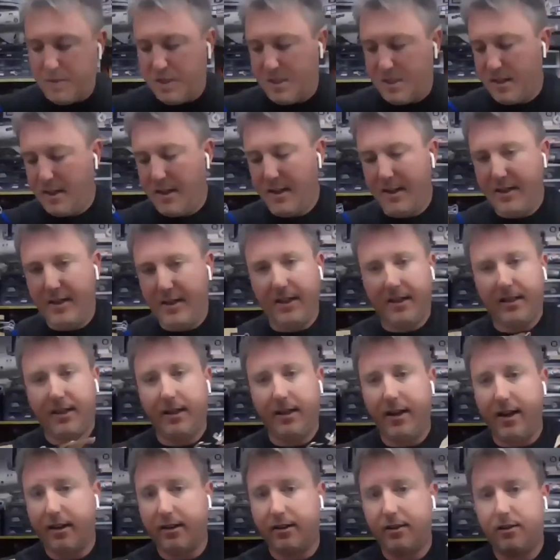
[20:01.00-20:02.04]
I'm just gonna
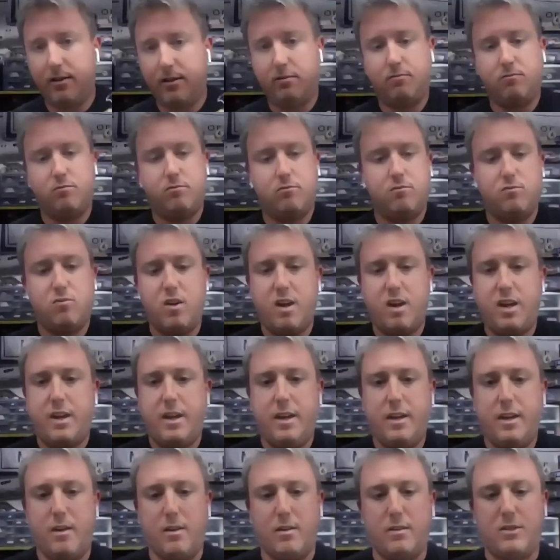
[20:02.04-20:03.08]
disconnect right
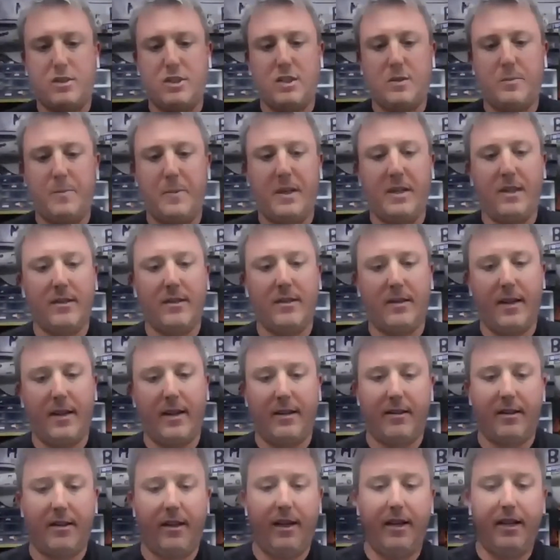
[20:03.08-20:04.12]
here just because
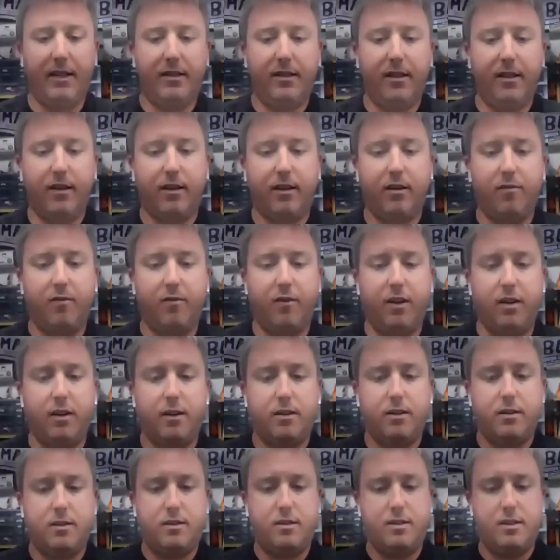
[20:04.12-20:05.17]
that's easy and
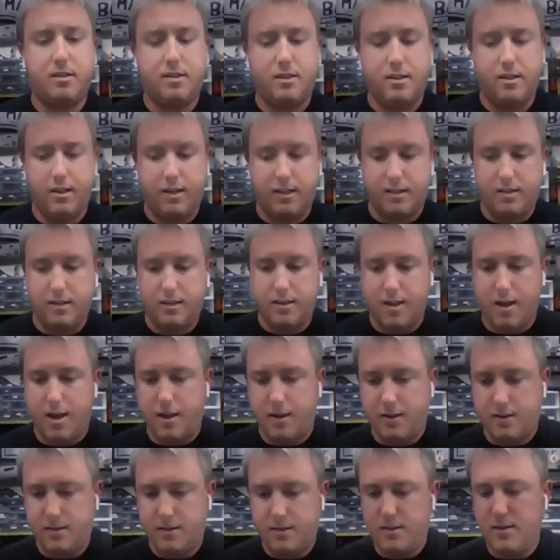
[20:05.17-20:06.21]
convenient, disconnecting
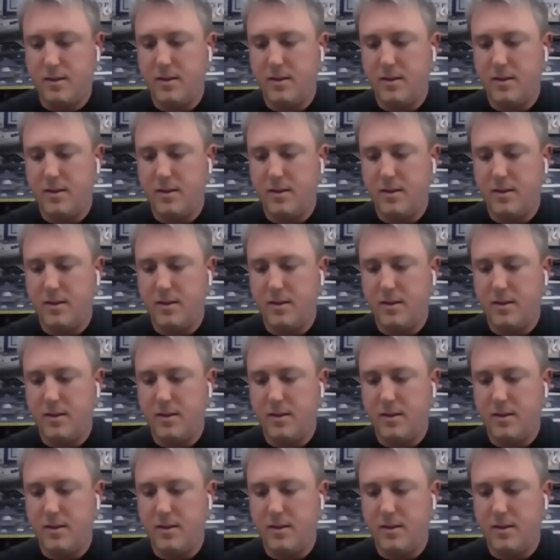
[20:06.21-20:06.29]
that,